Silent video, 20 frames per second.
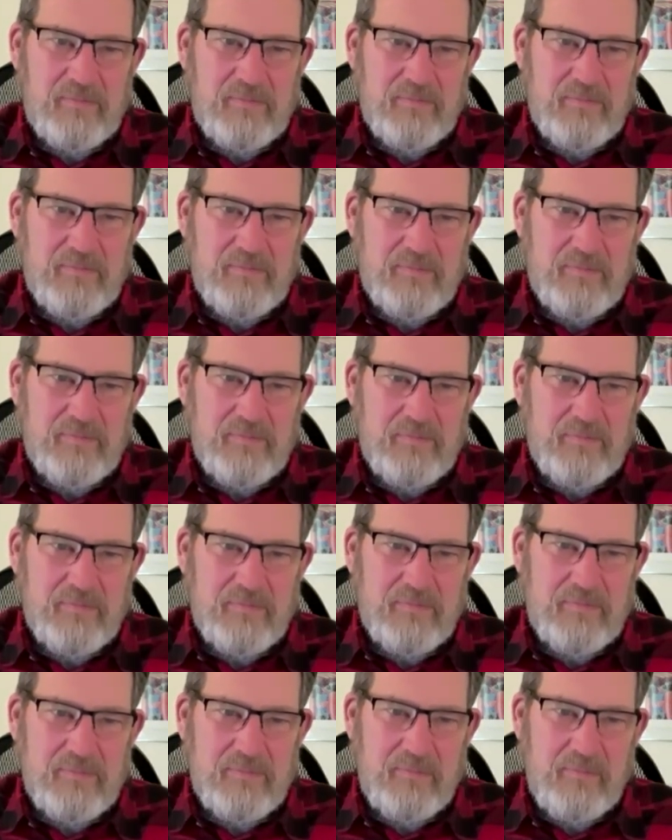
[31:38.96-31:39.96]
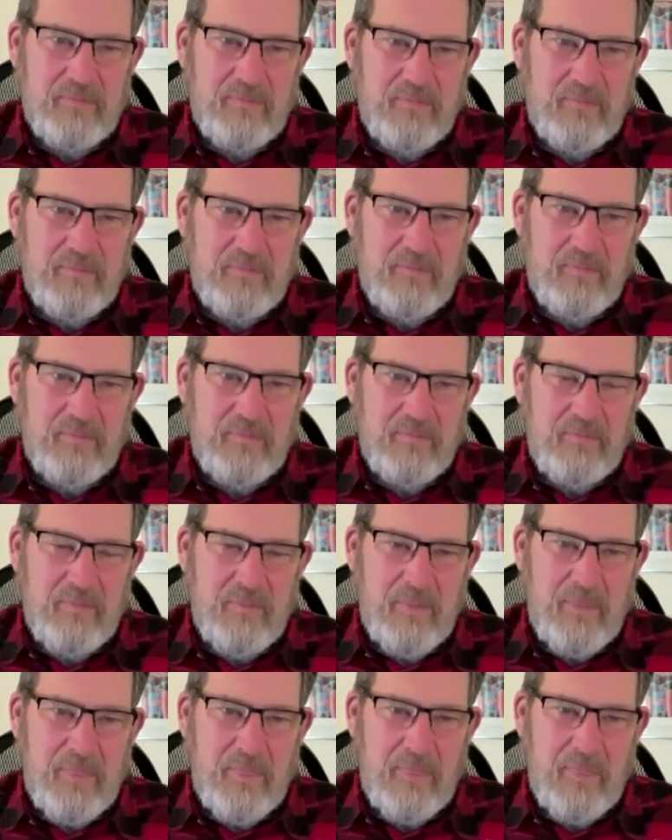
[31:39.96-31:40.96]

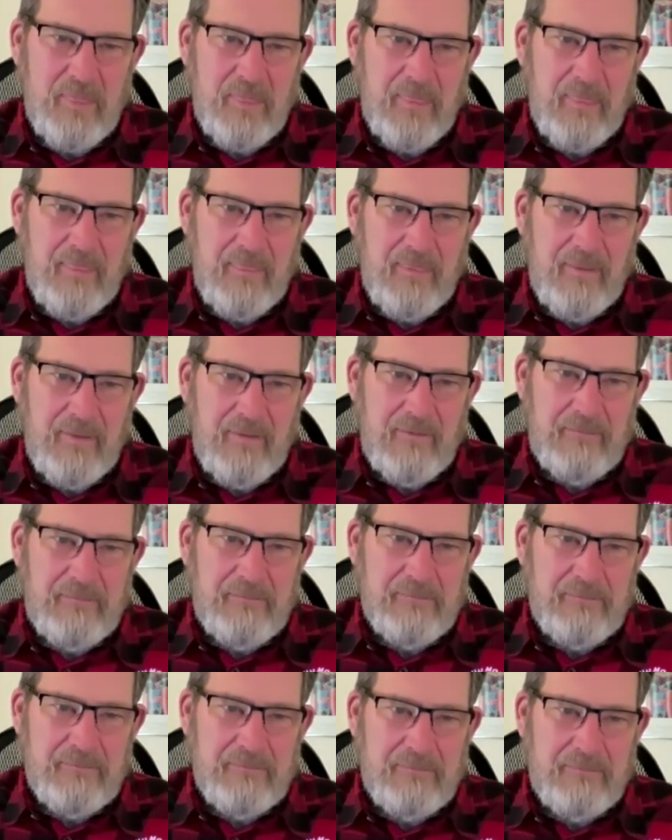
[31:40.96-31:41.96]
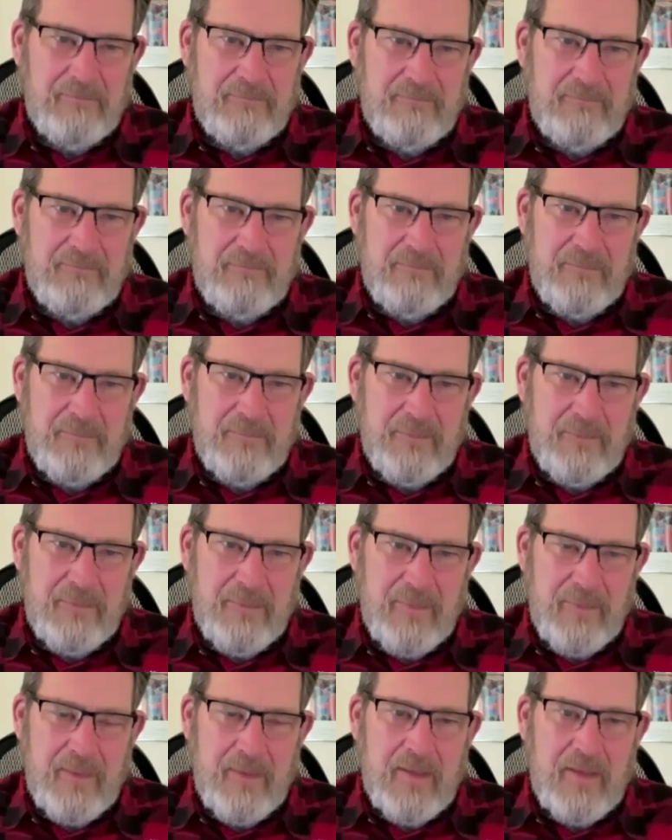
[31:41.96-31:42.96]

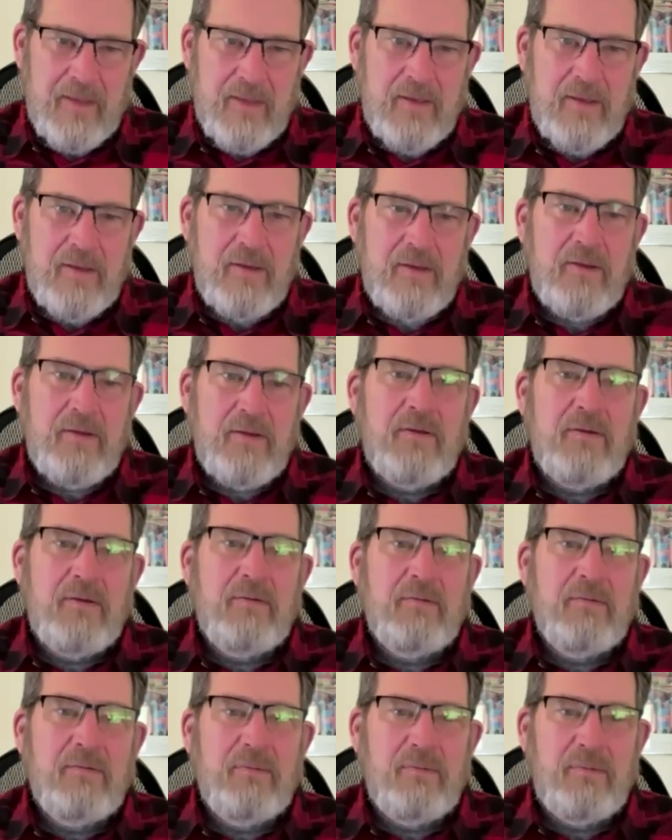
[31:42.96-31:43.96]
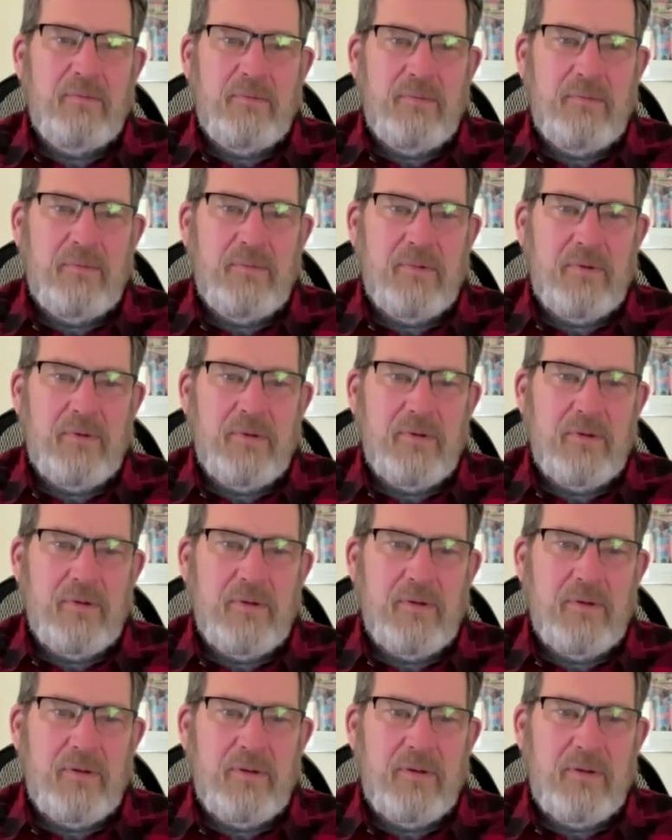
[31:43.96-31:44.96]

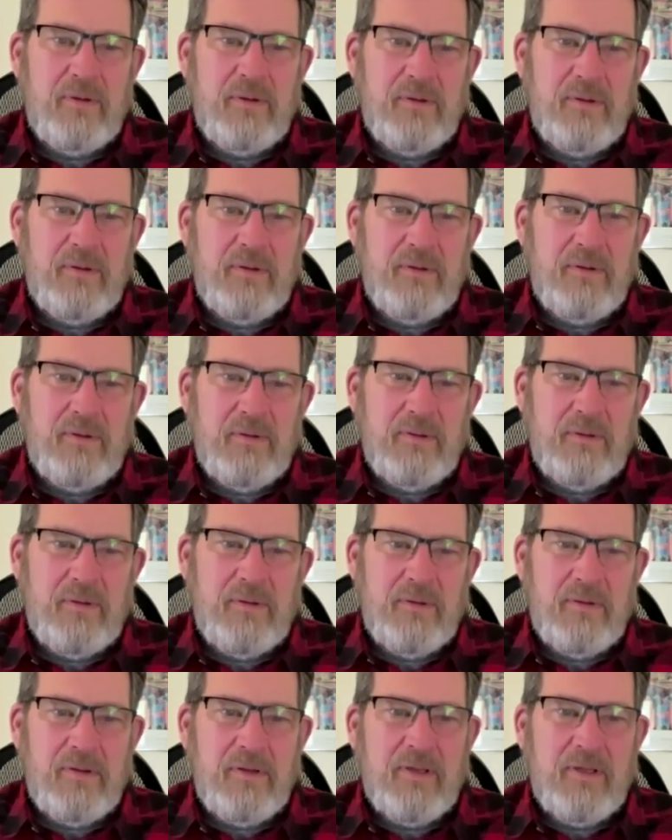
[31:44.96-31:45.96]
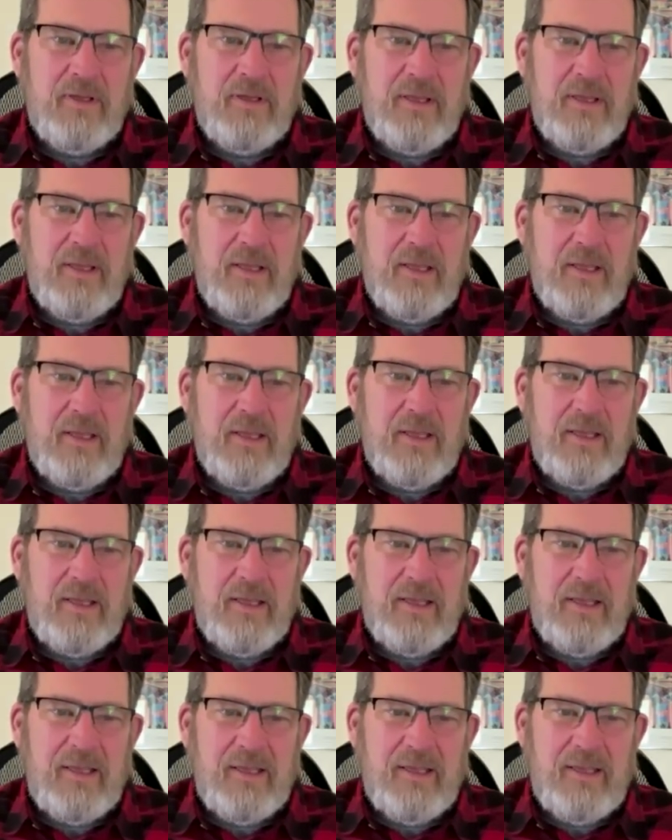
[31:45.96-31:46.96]
(not speaking)